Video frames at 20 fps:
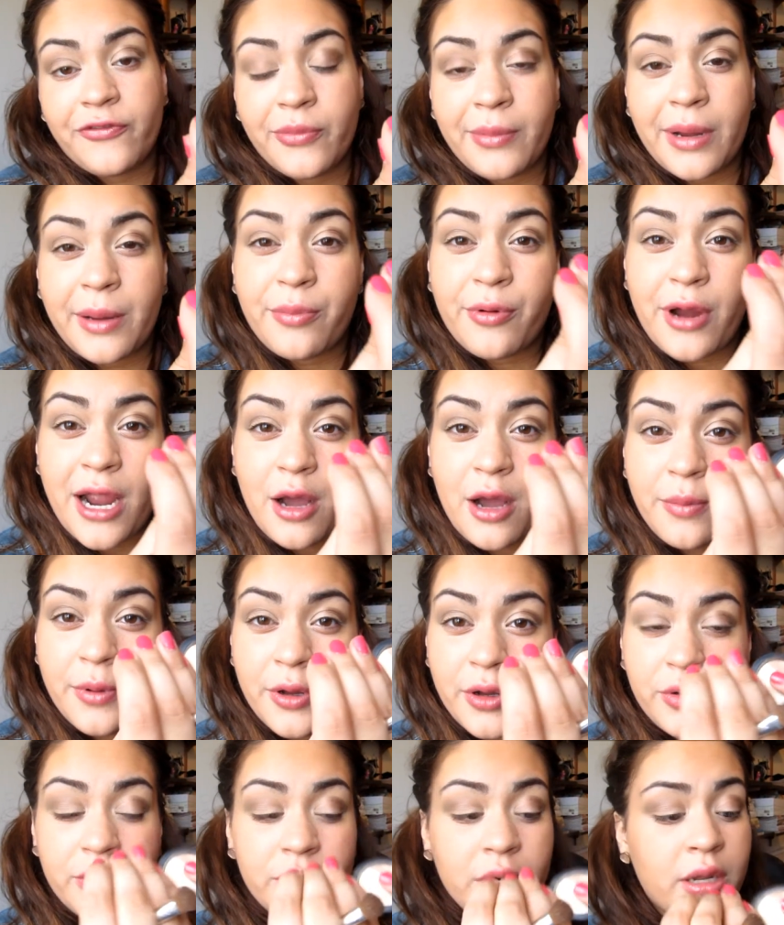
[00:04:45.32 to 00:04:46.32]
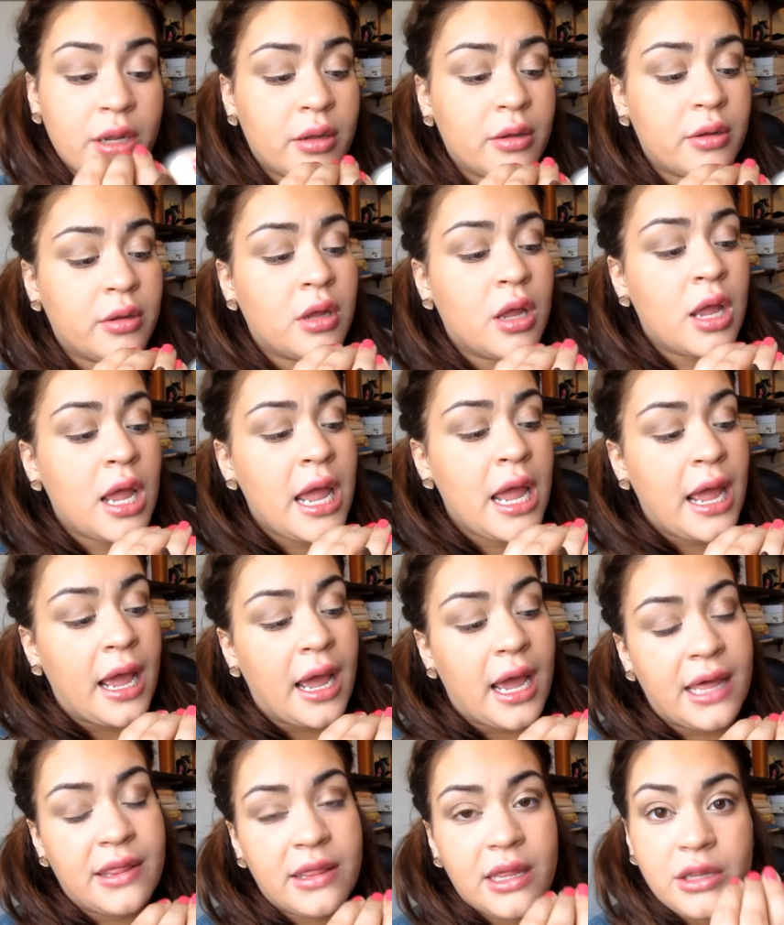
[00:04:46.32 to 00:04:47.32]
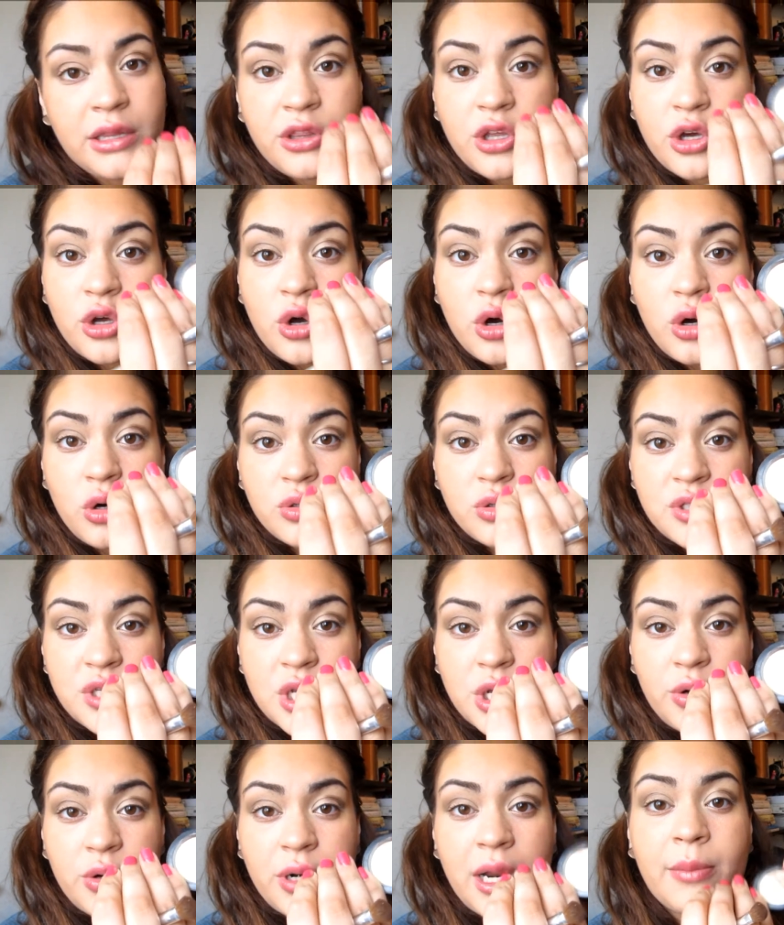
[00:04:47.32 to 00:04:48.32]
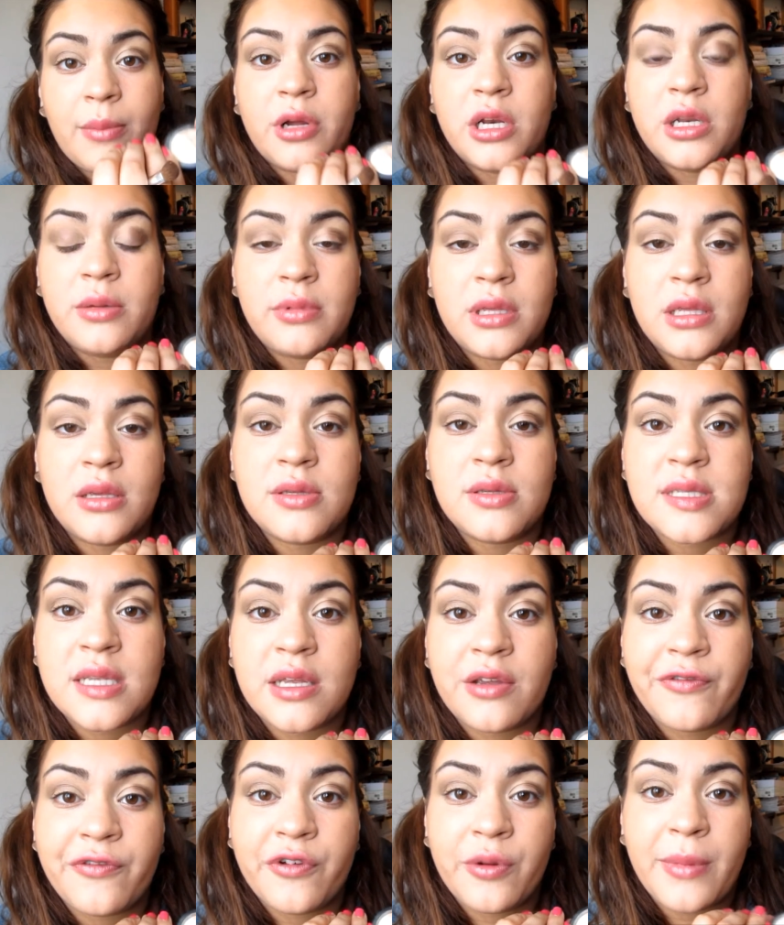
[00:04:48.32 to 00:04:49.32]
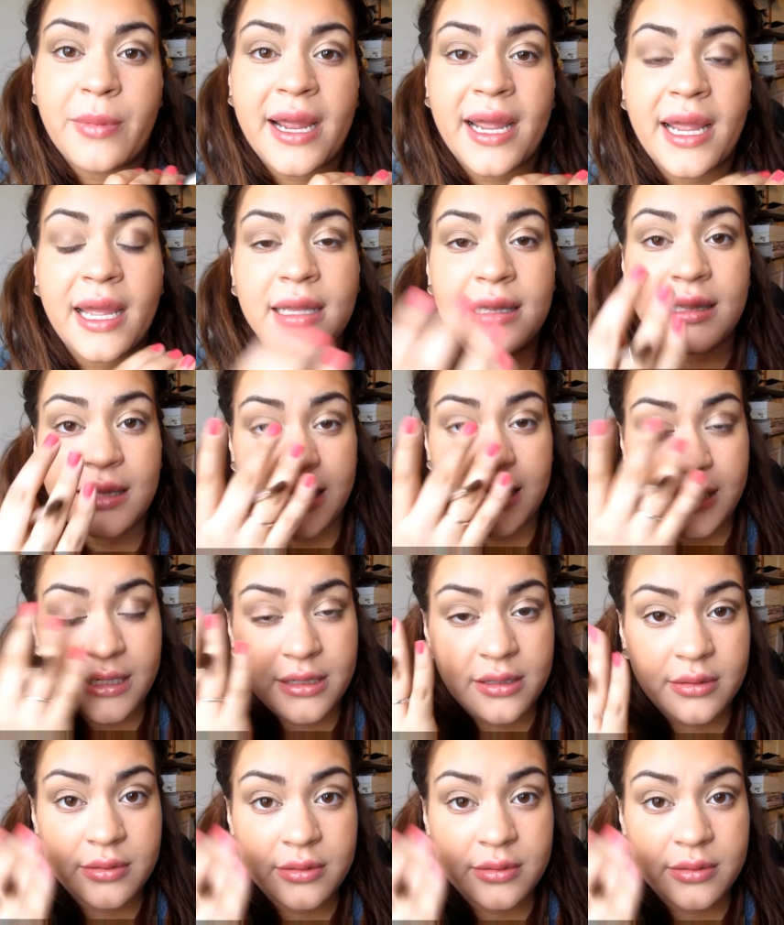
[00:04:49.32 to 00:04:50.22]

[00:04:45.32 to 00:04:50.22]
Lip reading: my brow bone, and then the gold tone I'm going to be using for my lid.